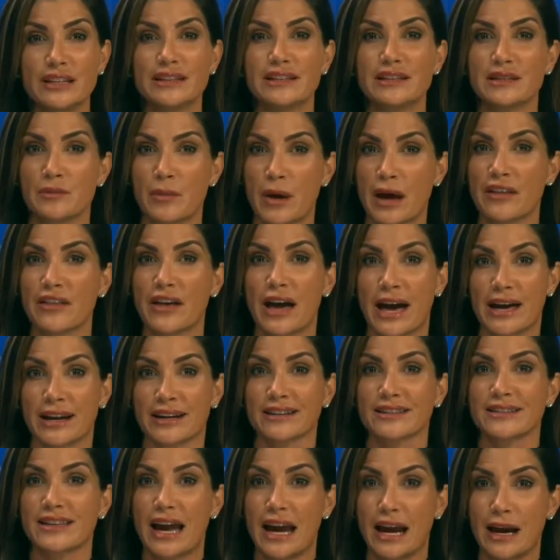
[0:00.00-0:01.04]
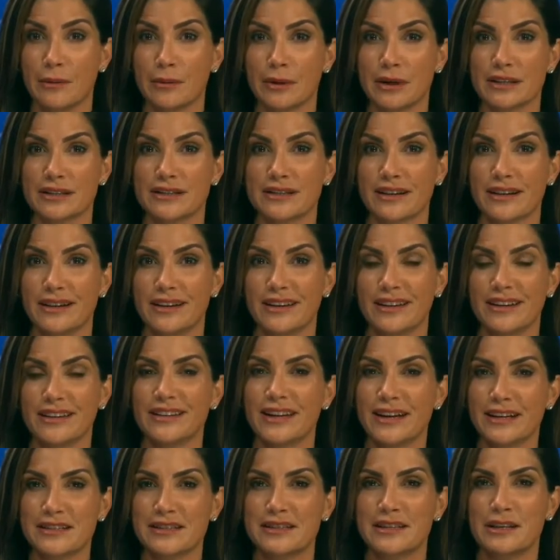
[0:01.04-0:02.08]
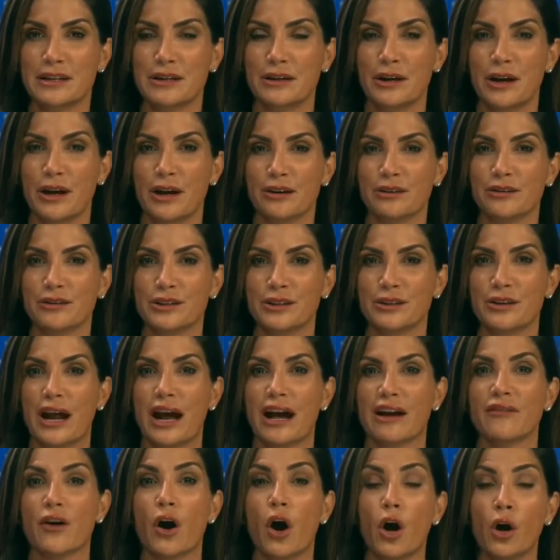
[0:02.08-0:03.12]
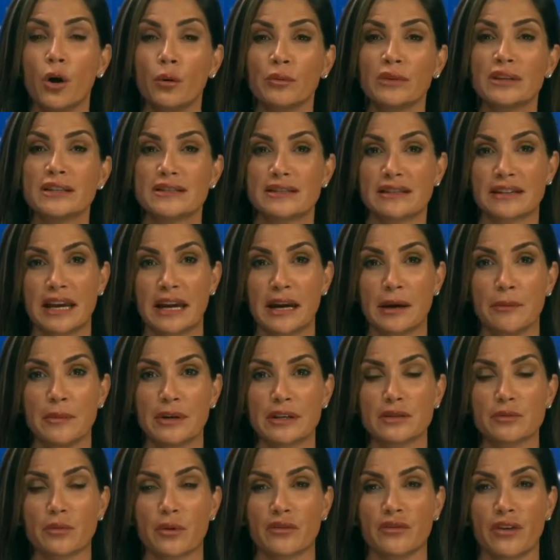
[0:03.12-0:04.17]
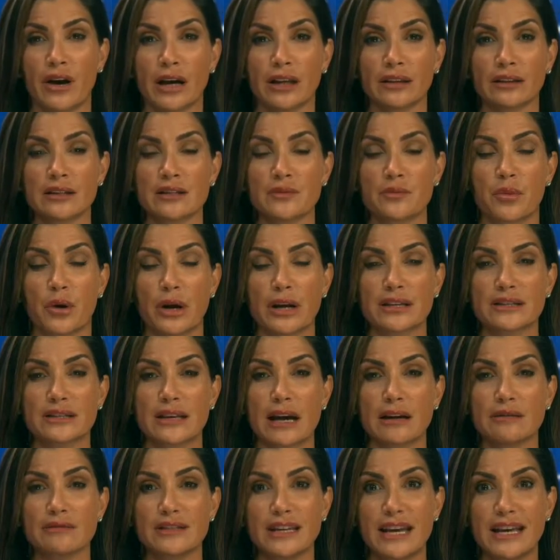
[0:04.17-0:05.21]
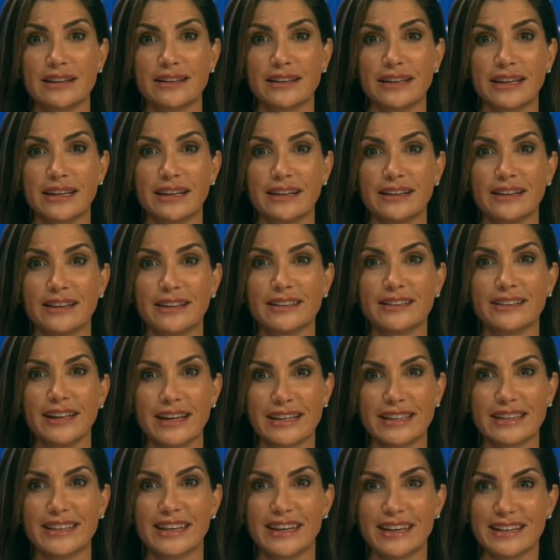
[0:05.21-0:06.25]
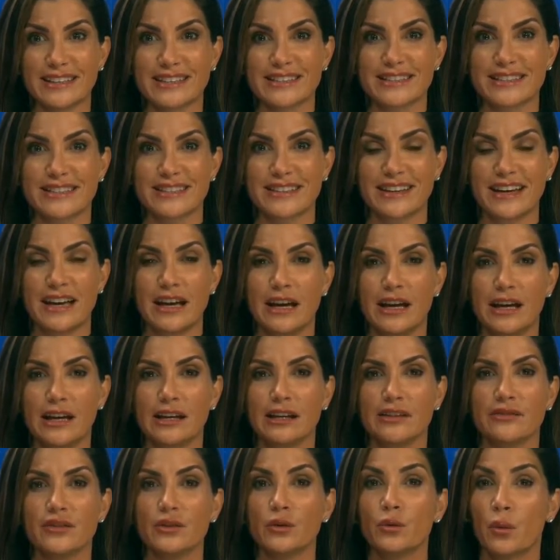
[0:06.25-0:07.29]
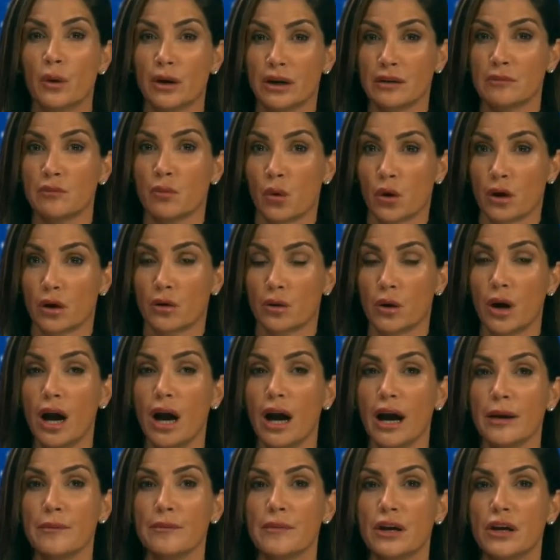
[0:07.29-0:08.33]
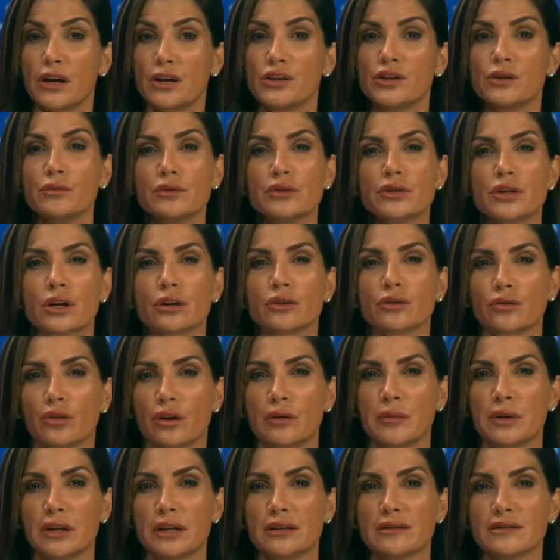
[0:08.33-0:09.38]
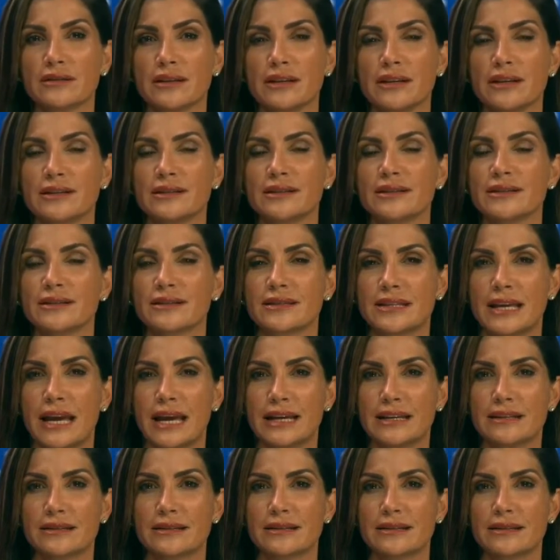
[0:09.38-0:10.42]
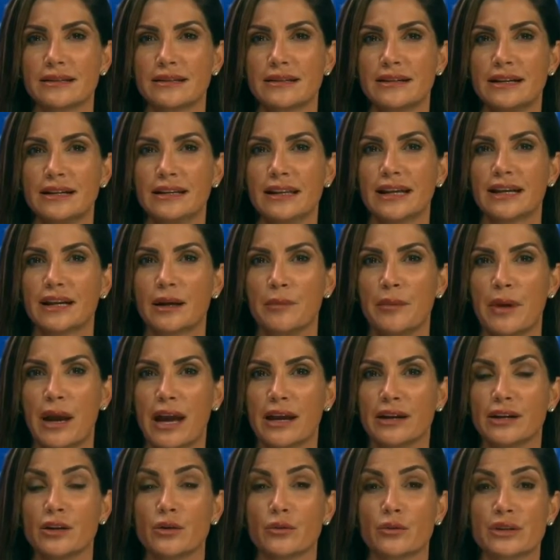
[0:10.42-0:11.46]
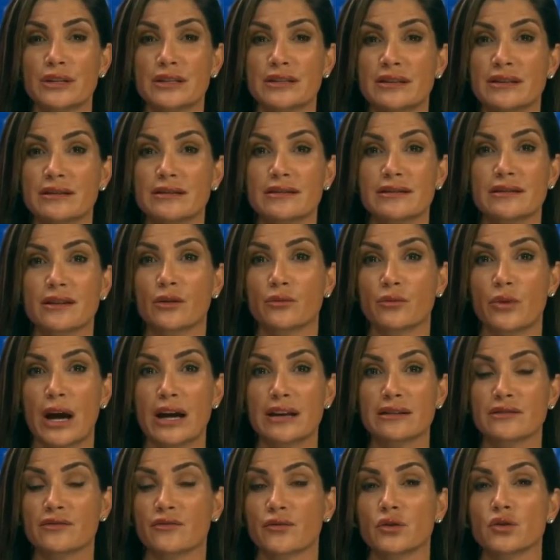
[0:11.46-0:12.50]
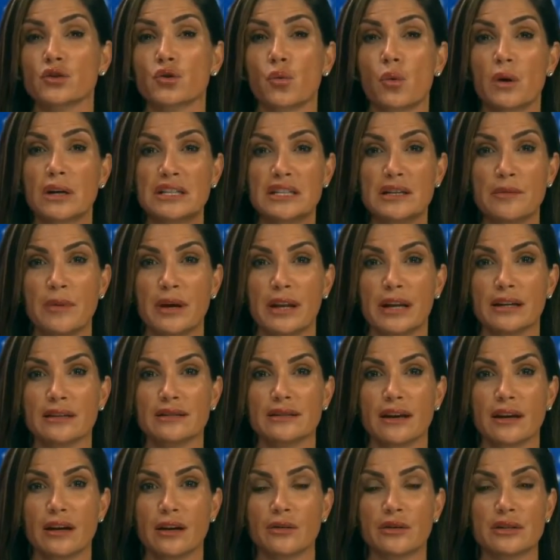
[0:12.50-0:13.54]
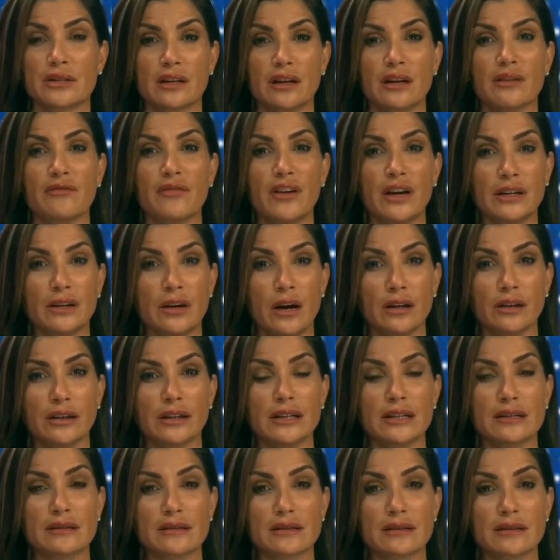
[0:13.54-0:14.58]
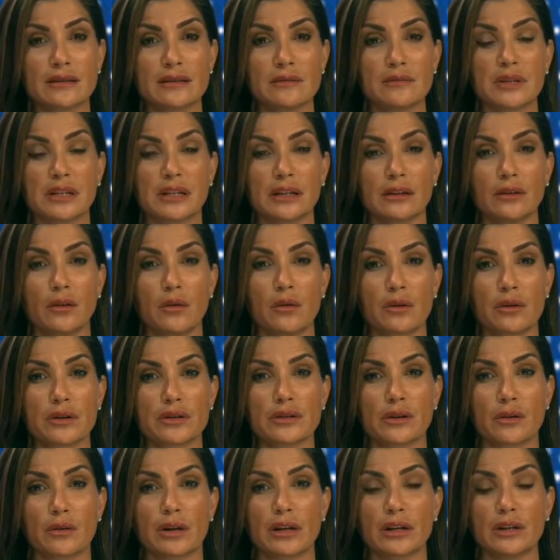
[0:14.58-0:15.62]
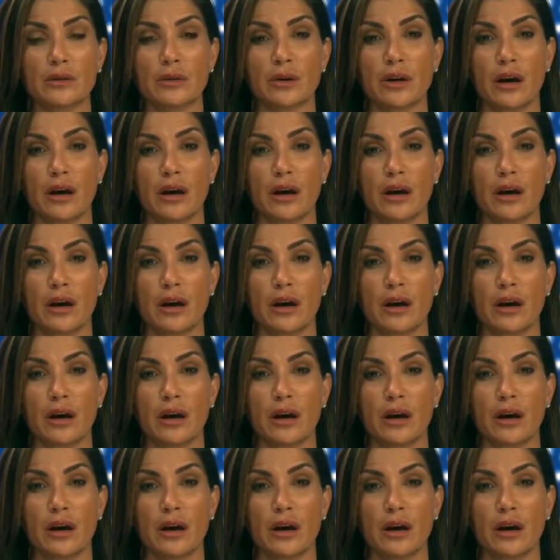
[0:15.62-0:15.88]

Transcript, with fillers: these meth addicts habits. Next thing you know, you'd have homeless encampments where violence breaks out daily, like this. If you wanted more crime, you would turn criminals into saints like a man who resists arrest for 20 minutes. who has enough fentanyl in his system to kill a horse, according to an